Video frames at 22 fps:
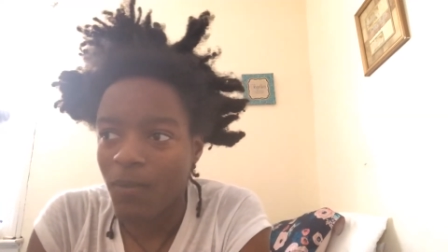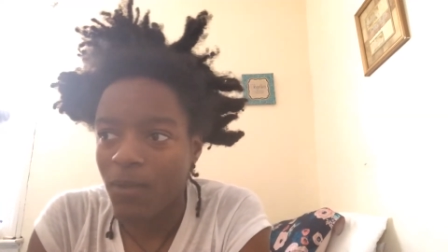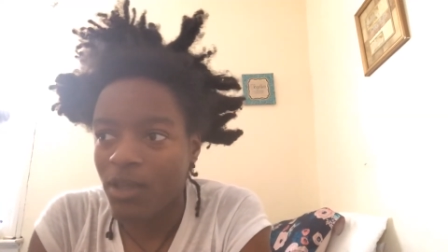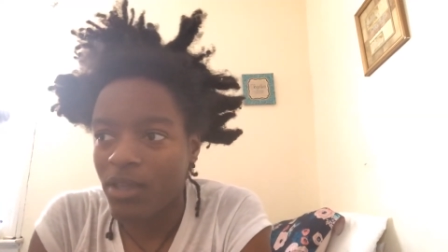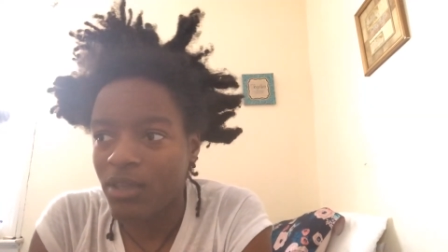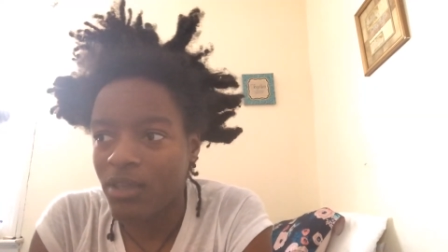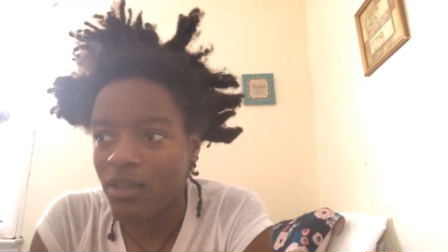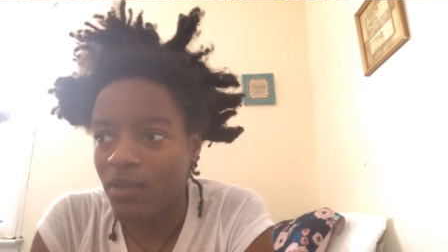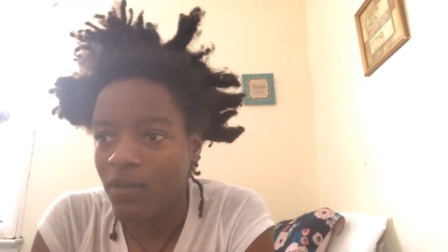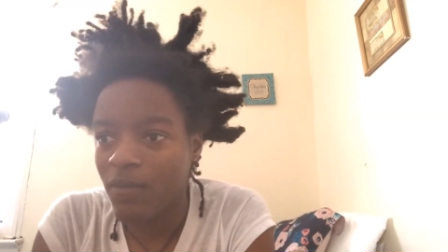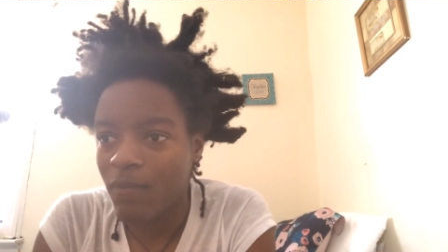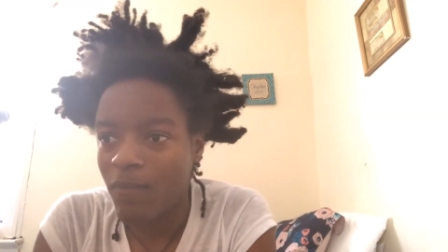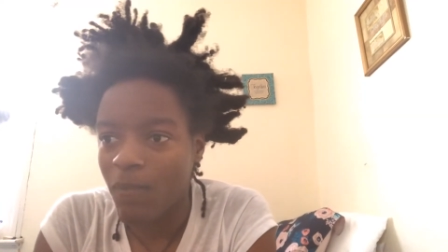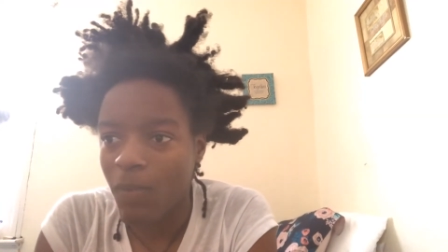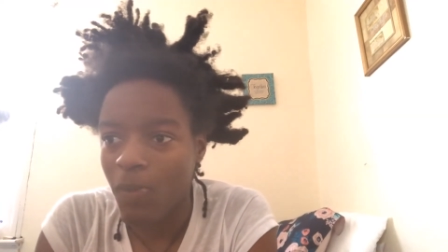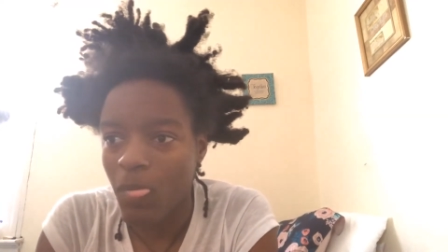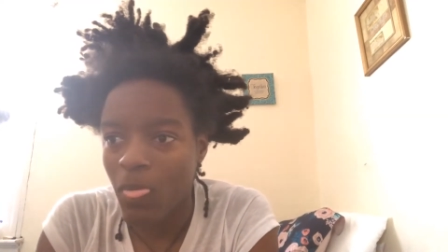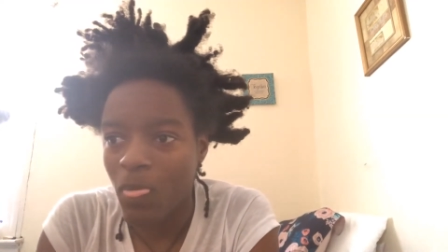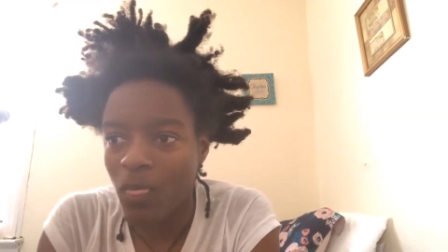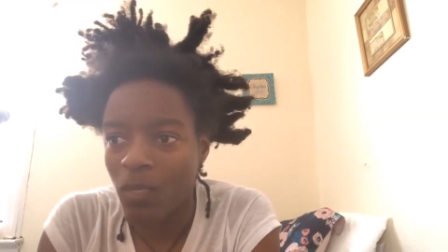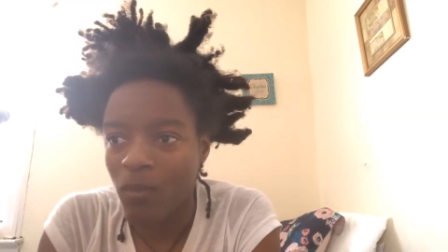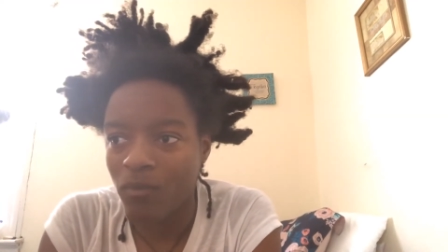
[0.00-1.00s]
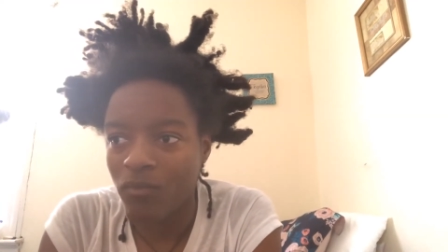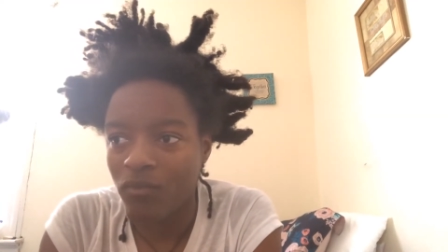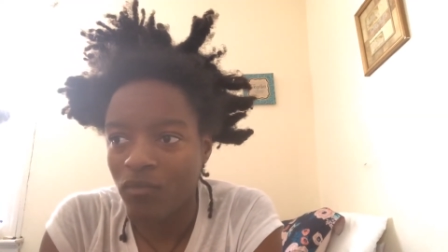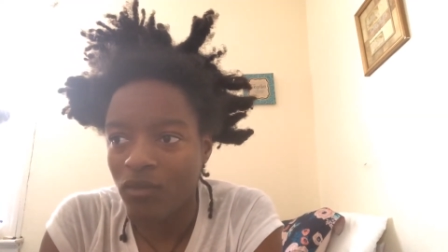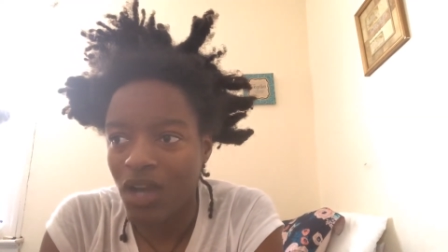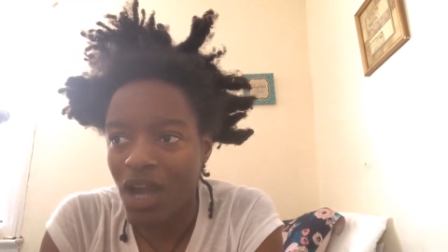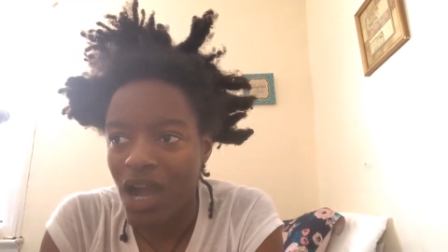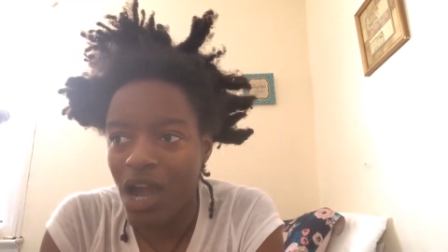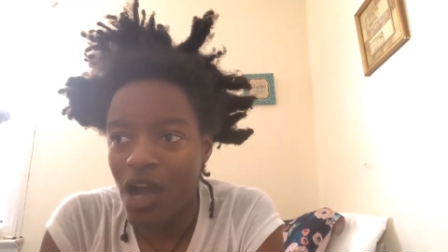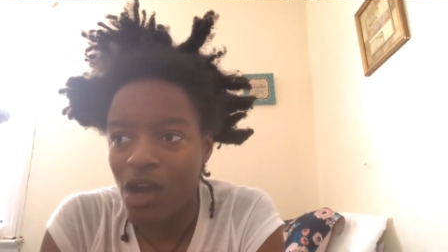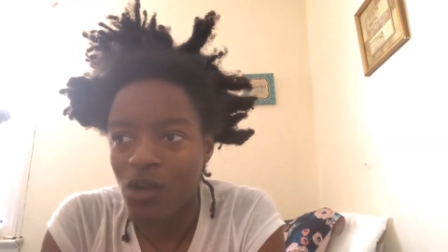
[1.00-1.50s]
And
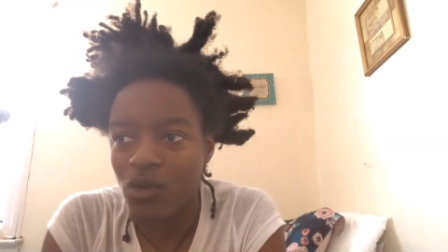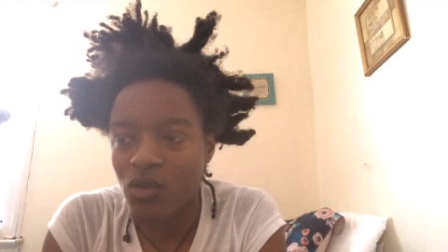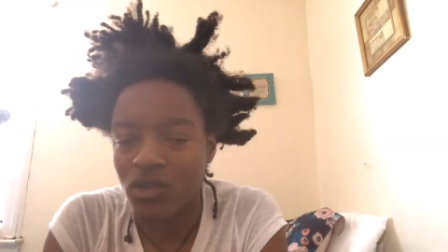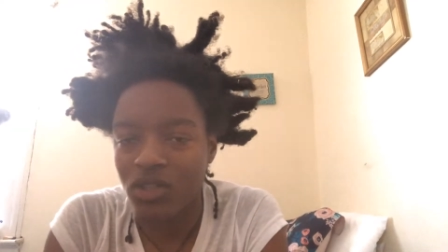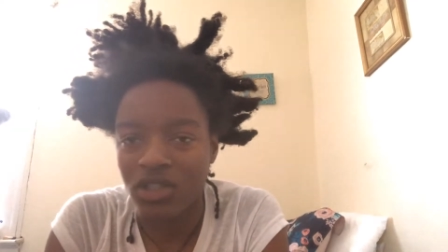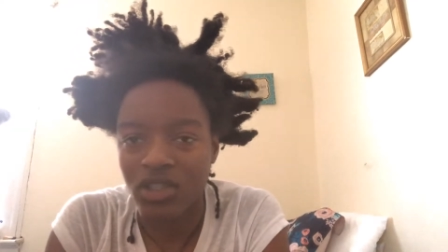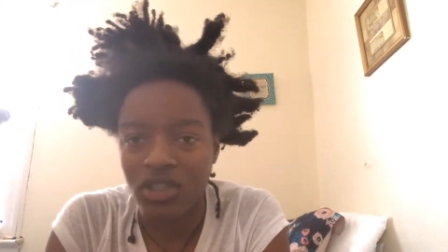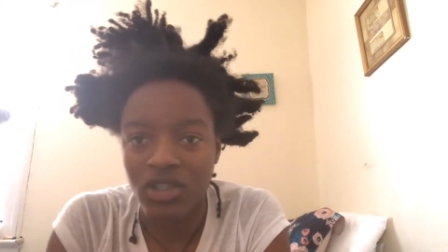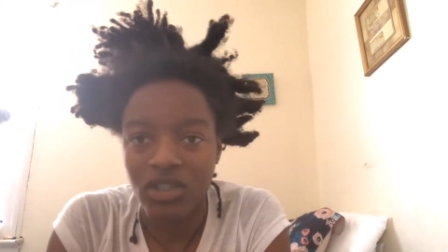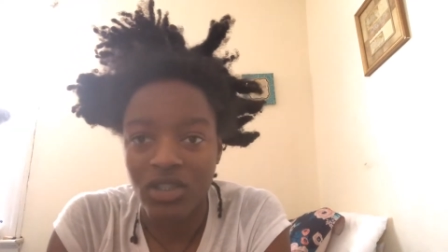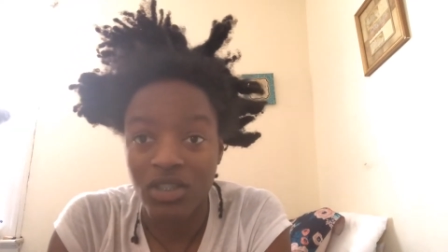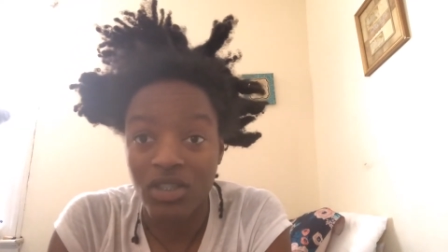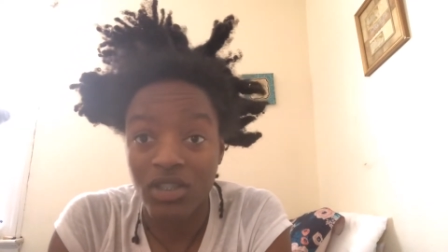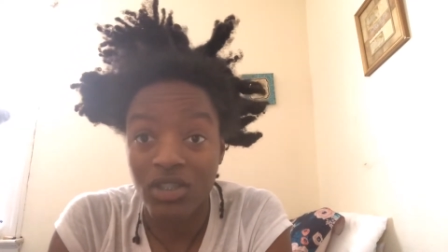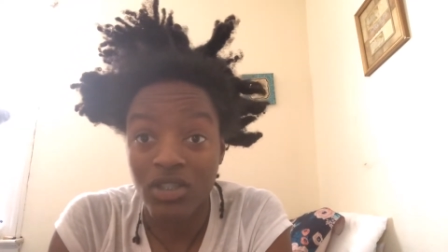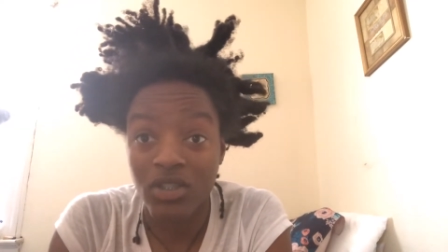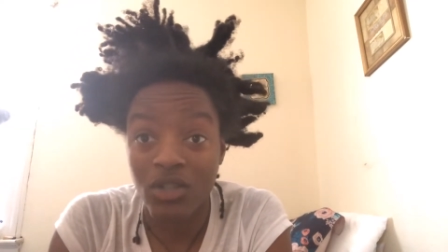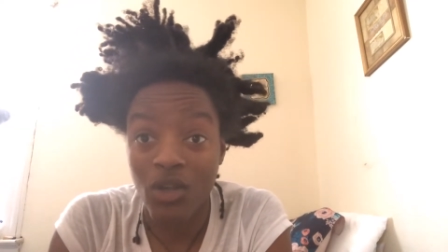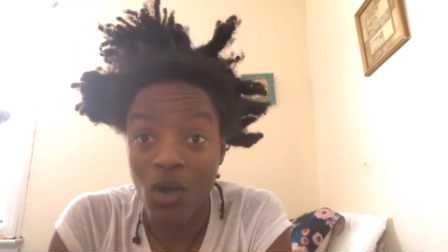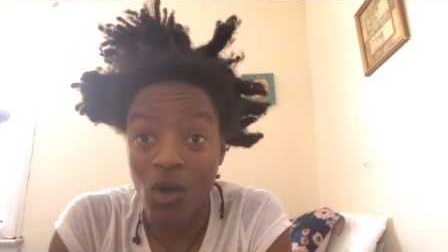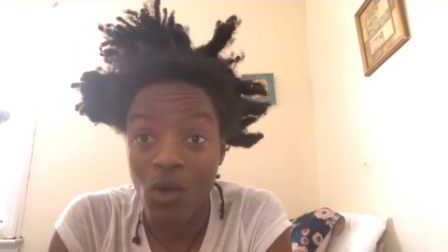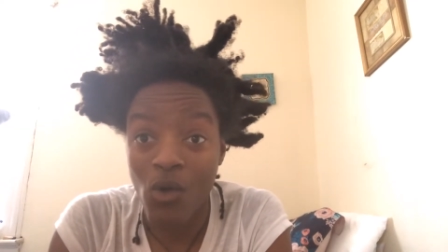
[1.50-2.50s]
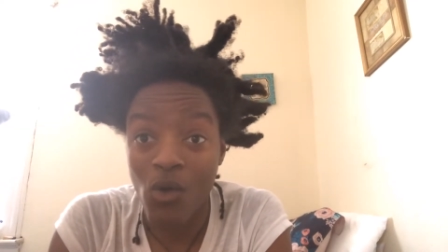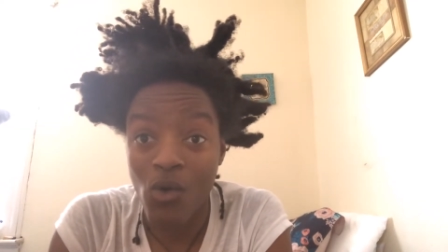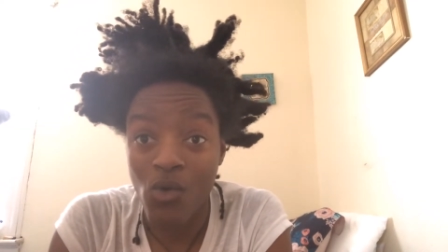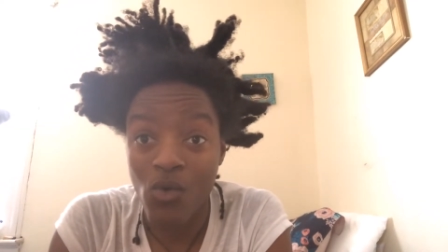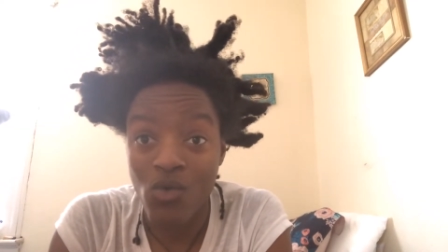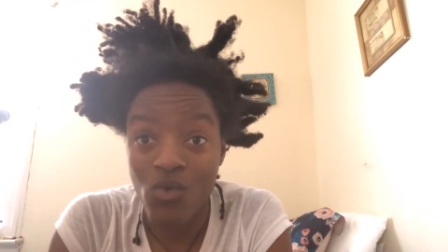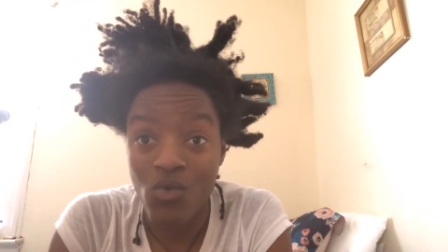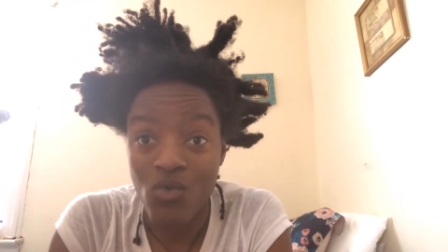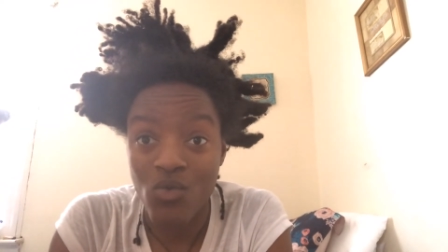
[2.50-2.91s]
how it's just so...